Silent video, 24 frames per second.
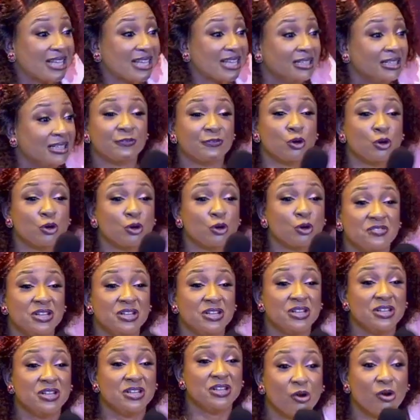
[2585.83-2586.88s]
front of the
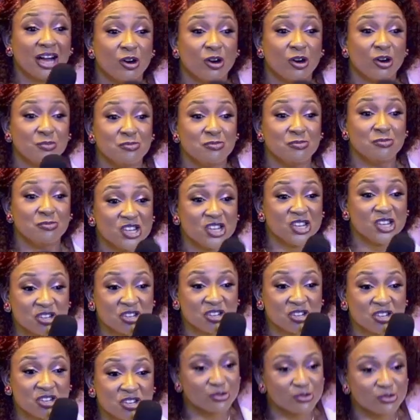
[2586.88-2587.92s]
mirror and I'll be ministering in my room.